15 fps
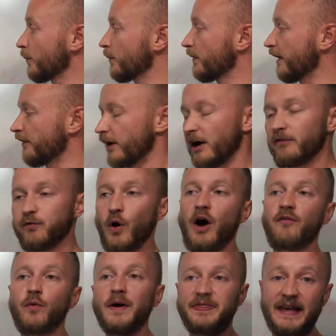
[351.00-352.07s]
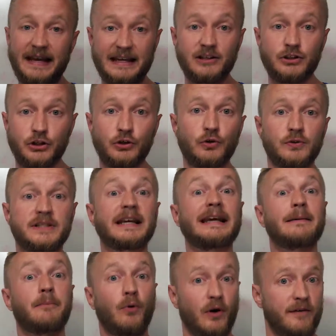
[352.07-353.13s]
what they can do to
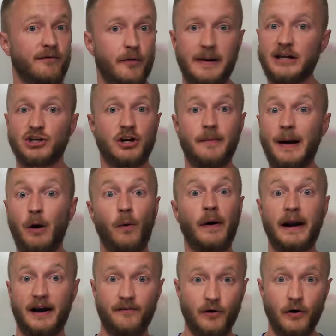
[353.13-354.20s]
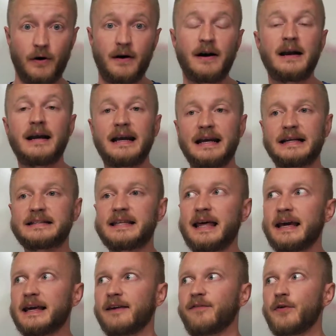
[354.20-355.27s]
get more information about whatever. It's
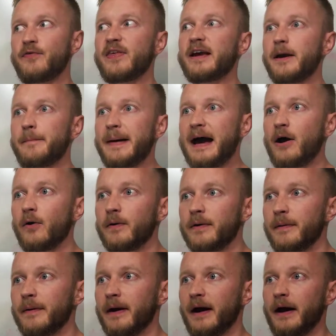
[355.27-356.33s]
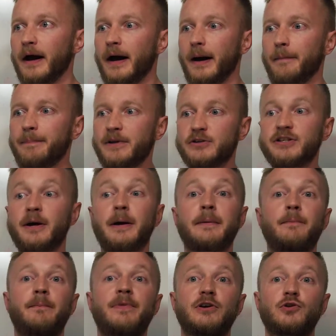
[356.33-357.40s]
like if you think about there's
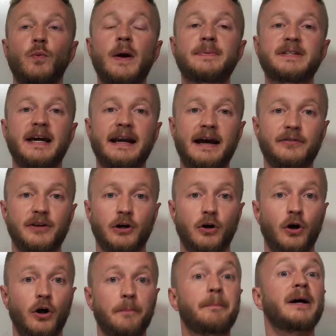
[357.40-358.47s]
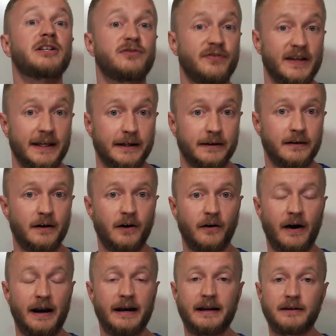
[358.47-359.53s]
a website out there called BuzzFeed,
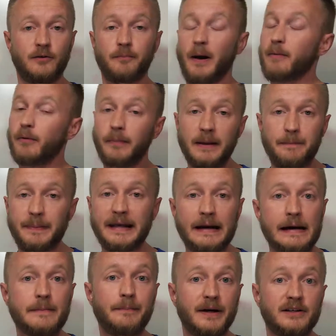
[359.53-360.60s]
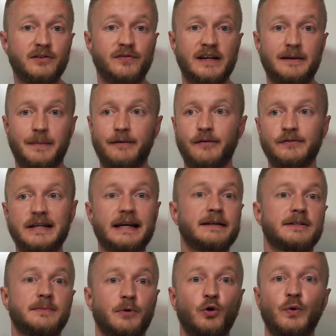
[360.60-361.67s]
right? And you've probably been on BuzzFeed. Maybe you've taken
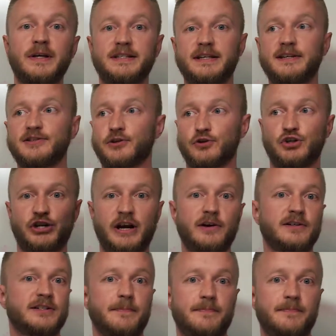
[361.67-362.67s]
some quizzes or shared some